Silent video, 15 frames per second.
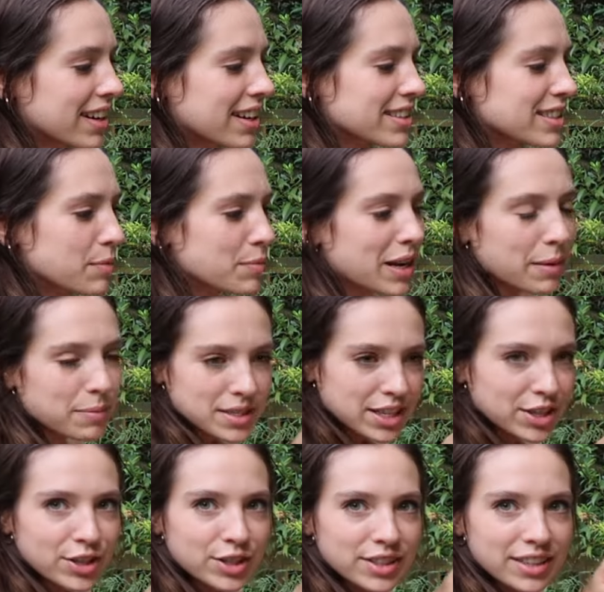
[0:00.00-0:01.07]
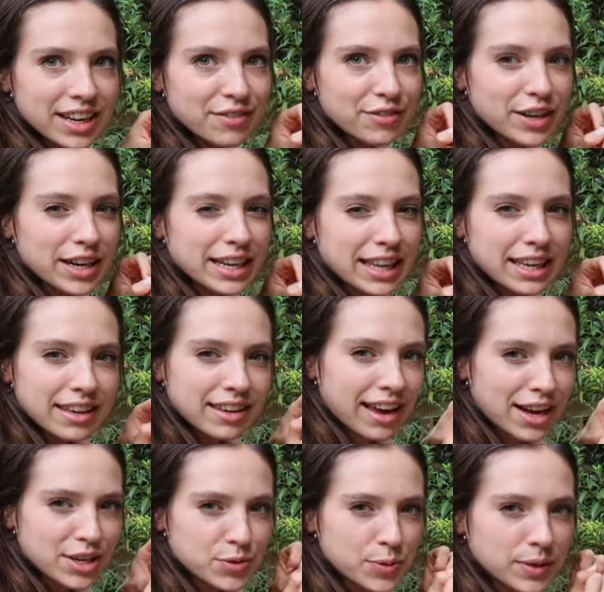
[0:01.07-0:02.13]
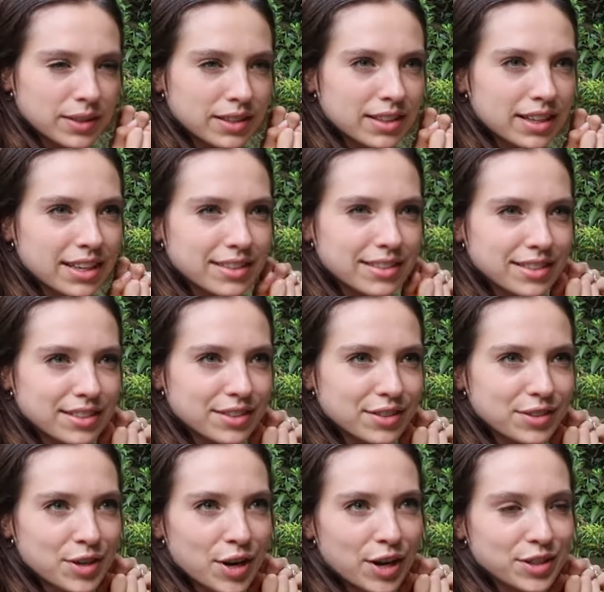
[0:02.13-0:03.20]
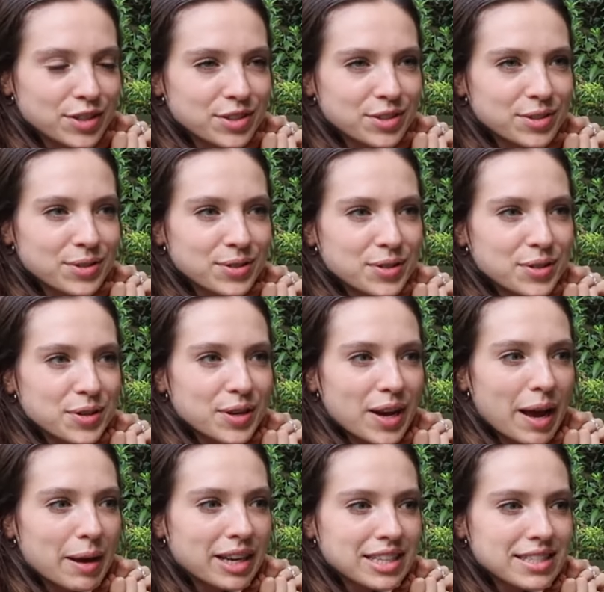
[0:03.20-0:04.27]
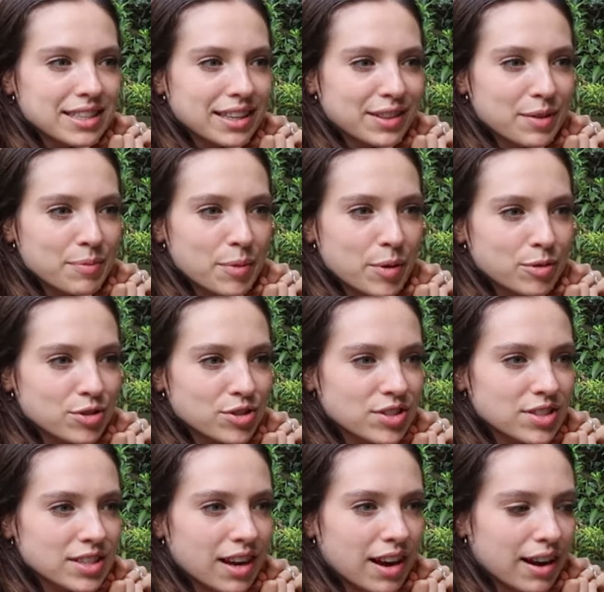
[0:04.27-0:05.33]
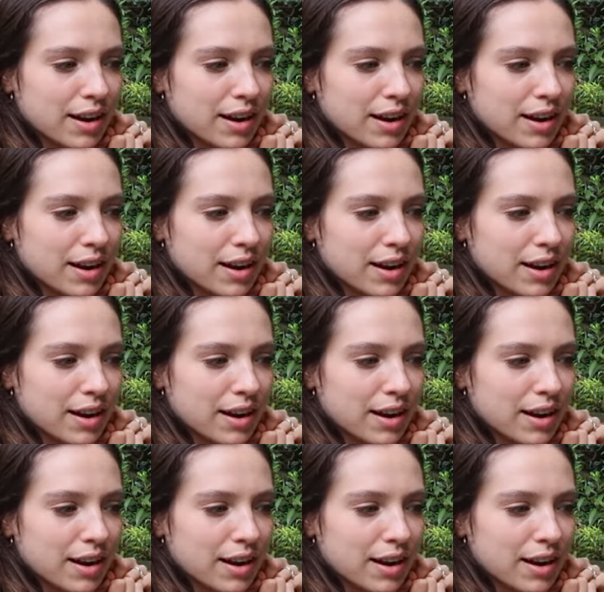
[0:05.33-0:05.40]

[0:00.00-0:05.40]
sometimes little and very like casual and not, I guess, like the most